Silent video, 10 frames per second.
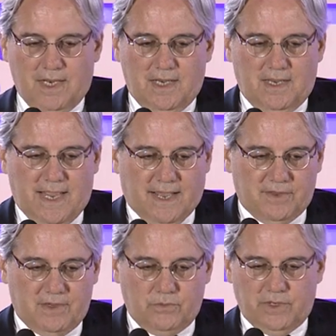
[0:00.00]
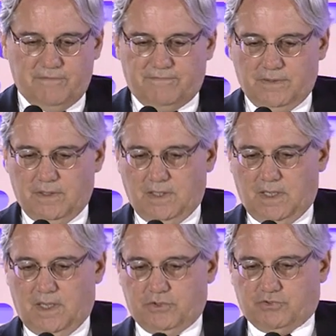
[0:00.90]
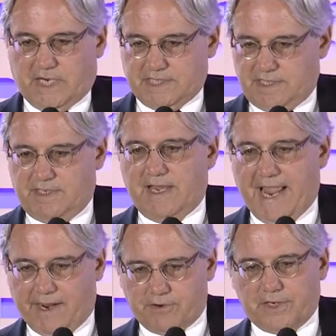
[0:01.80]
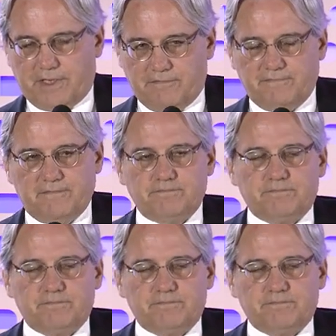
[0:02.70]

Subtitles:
Now that we've addressed the narrative,